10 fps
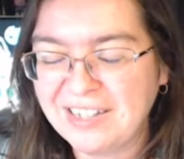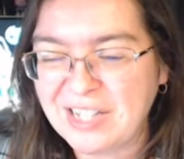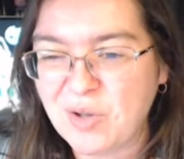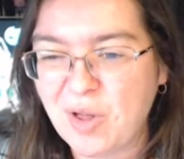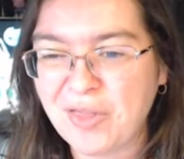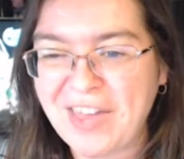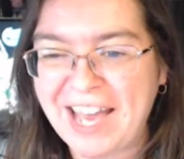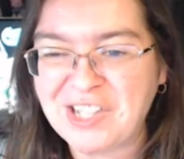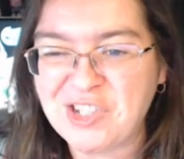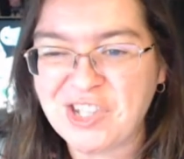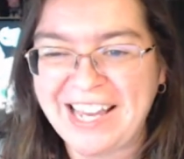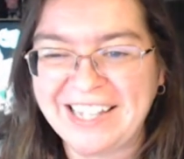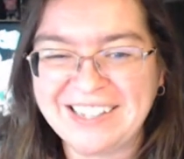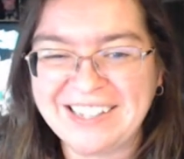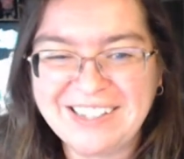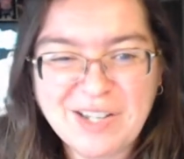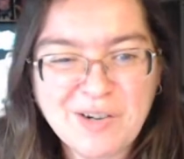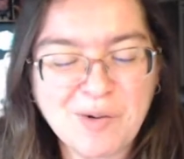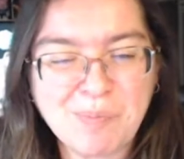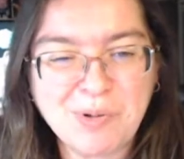thank Jake
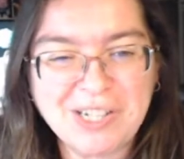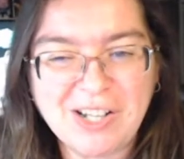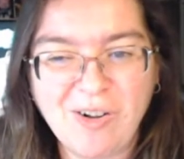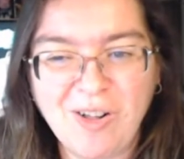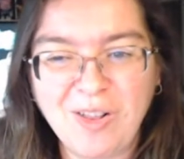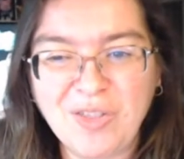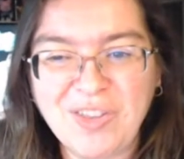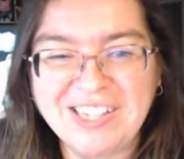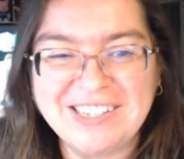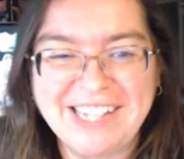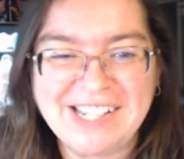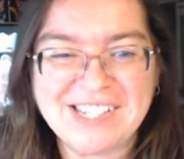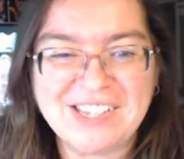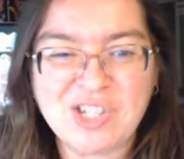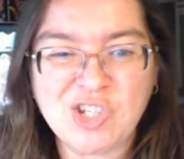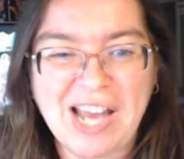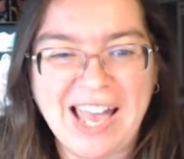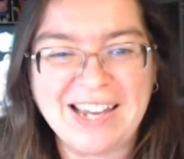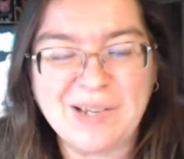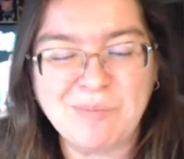for putting all the links in the
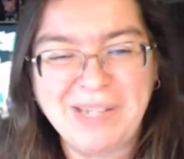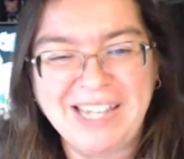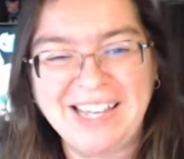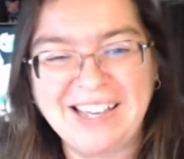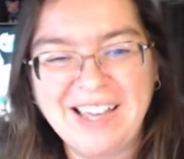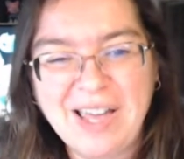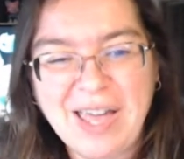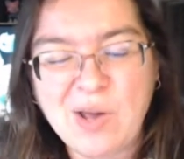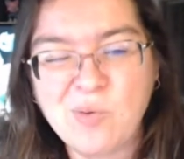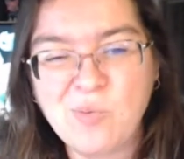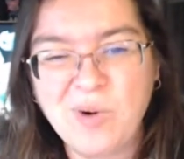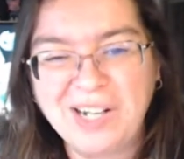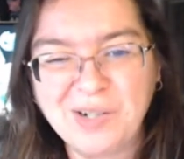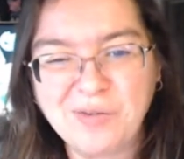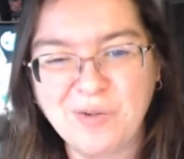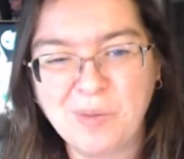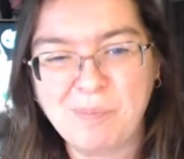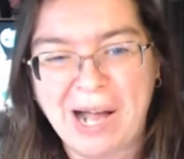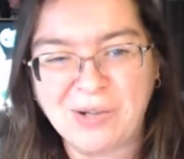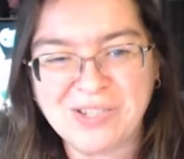chat and being a wonderful
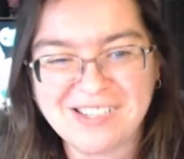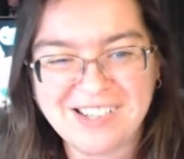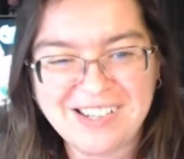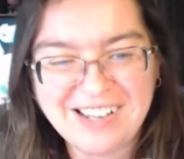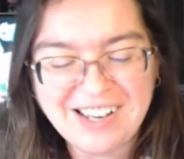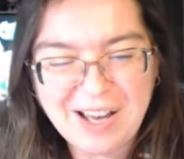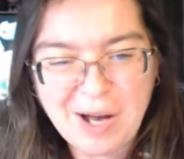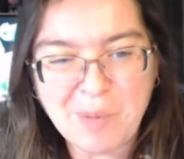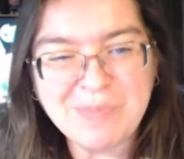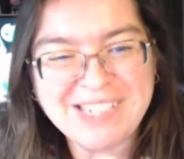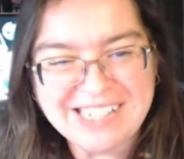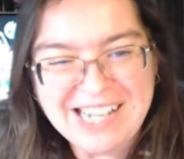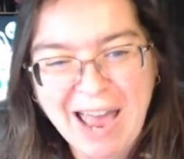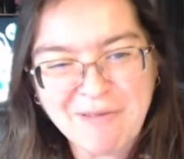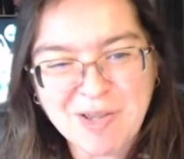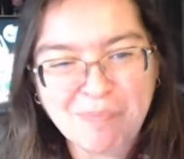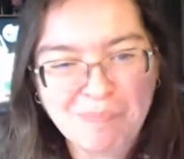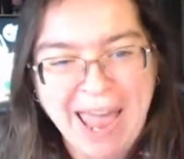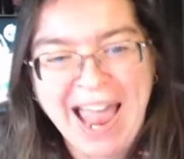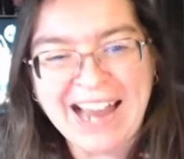bouncer. Didn't have to
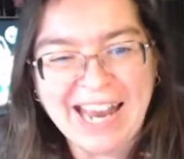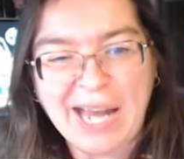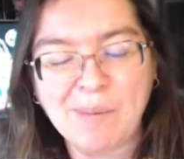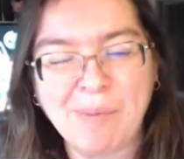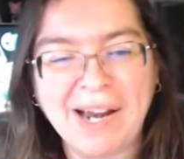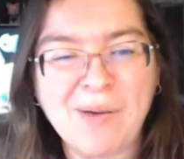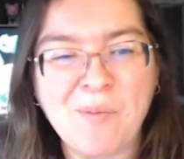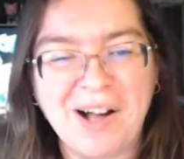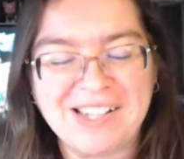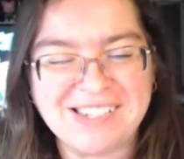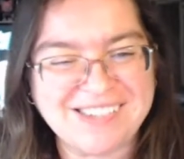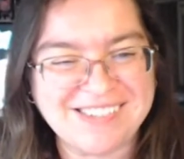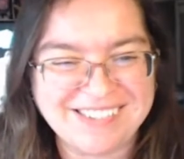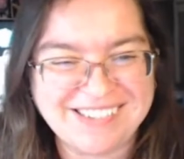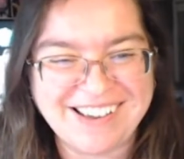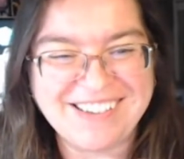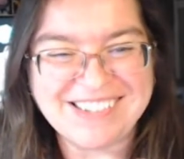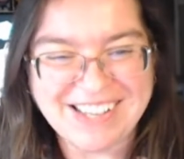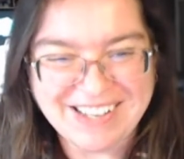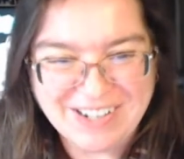ban anybody once. You know, it's
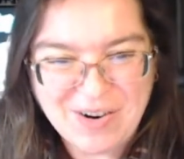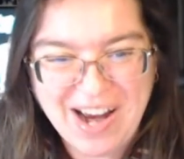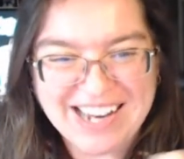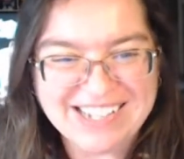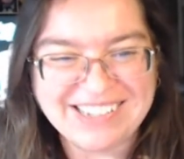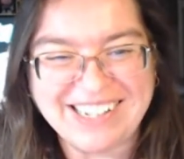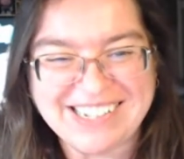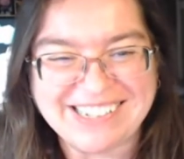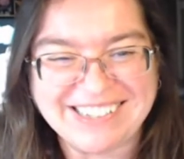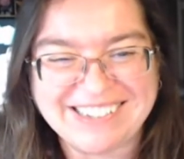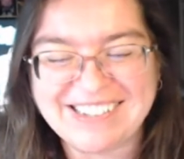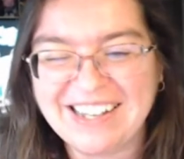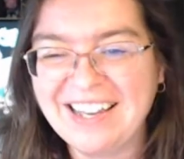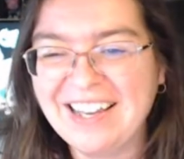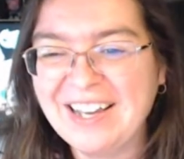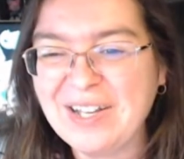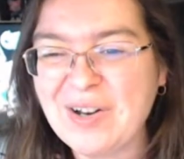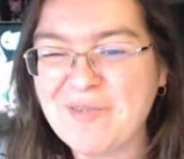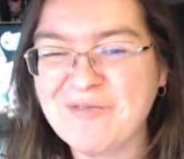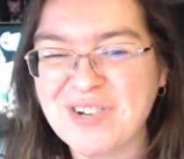like, congratulations. You know,
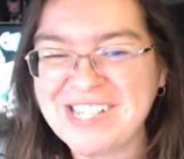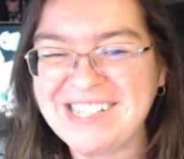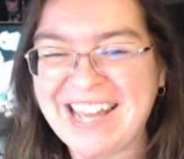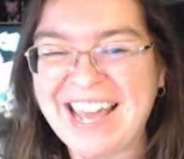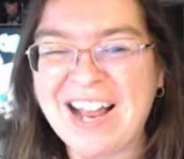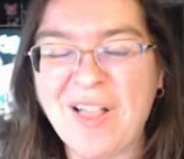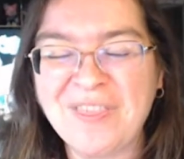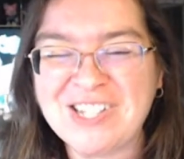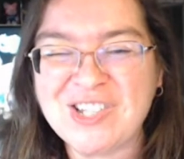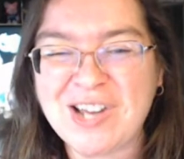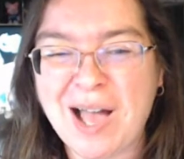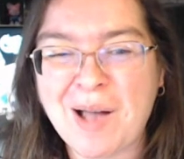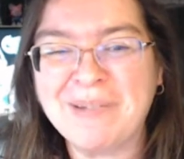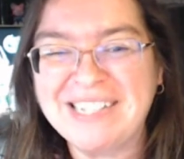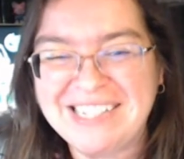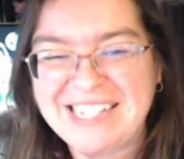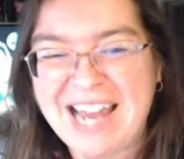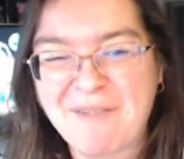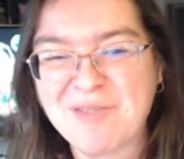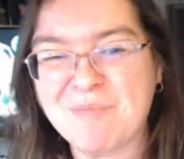first day on the job and didn't
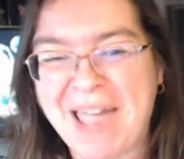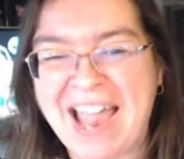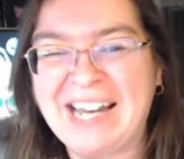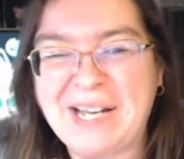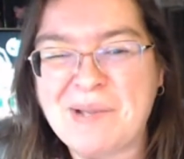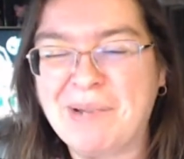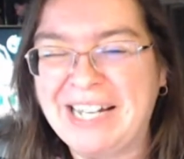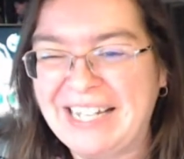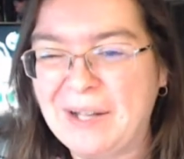have to ban anybody.